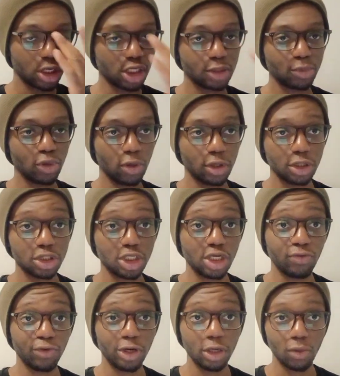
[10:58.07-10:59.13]
Let's be honest, it
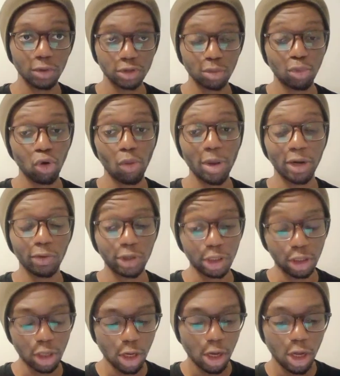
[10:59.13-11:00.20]
really was a poor penalty.
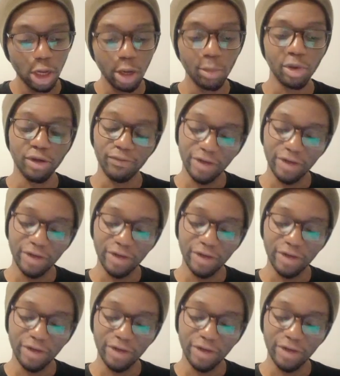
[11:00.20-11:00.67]
But